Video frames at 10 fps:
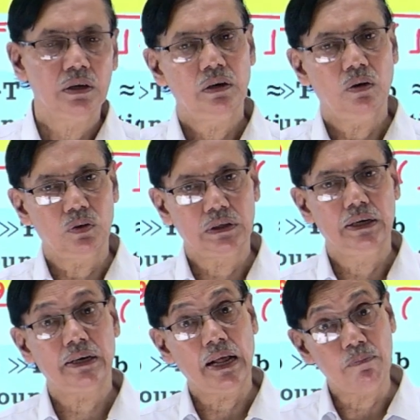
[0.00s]

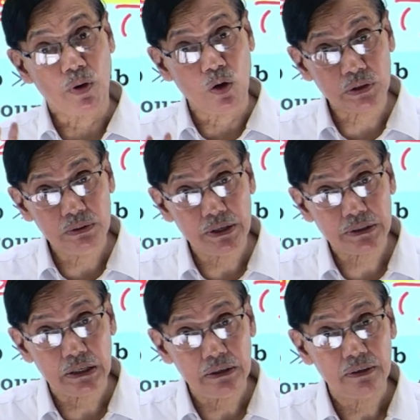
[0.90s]
oscillator
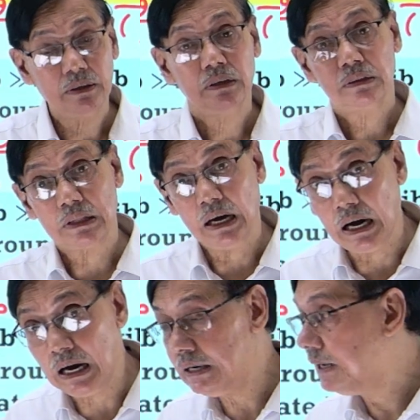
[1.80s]
approximation.
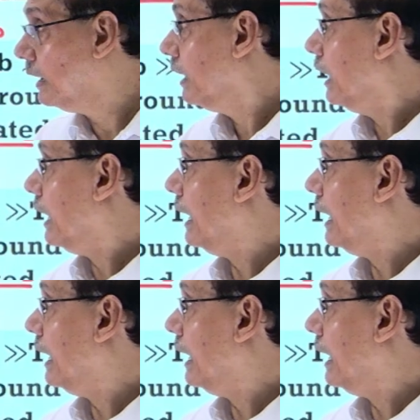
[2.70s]
Third, I